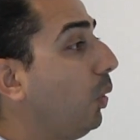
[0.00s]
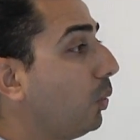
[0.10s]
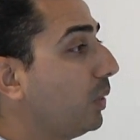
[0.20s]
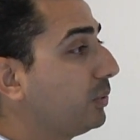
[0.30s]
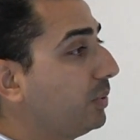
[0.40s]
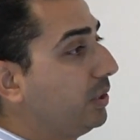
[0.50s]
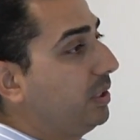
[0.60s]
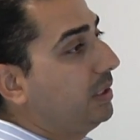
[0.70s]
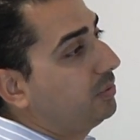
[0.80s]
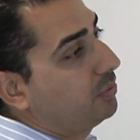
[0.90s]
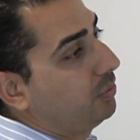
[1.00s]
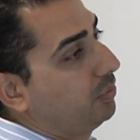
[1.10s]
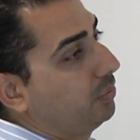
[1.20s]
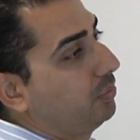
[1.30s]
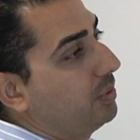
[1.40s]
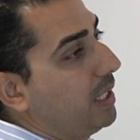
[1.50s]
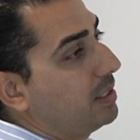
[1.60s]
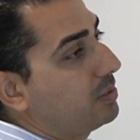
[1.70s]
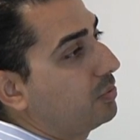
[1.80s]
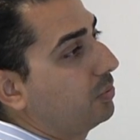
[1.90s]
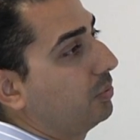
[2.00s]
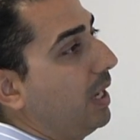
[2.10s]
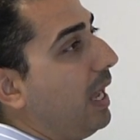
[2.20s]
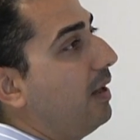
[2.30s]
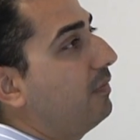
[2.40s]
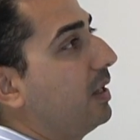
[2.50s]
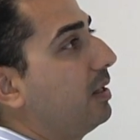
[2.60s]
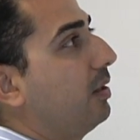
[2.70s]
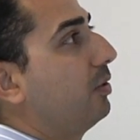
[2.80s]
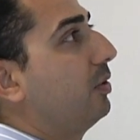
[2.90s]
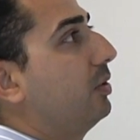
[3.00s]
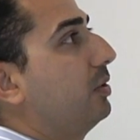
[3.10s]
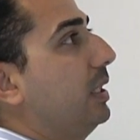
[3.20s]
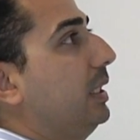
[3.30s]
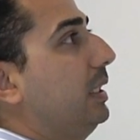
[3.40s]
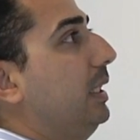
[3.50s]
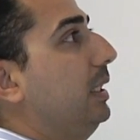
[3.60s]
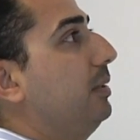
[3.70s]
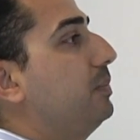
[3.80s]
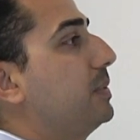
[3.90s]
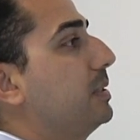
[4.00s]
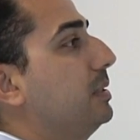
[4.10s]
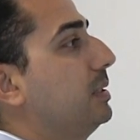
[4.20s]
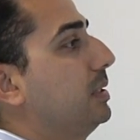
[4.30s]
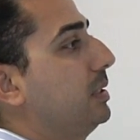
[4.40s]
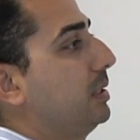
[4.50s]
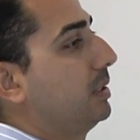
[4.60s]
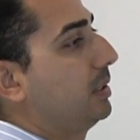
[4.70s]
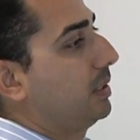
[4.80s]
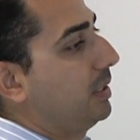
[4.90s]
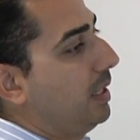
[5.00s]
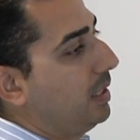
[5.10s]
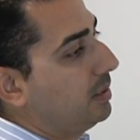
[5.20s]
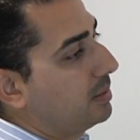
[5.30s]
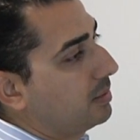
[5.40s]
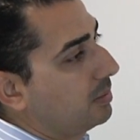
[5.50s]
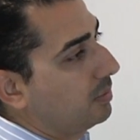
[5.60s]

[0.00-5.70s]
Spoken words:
all what we need to do is to have another ellipse that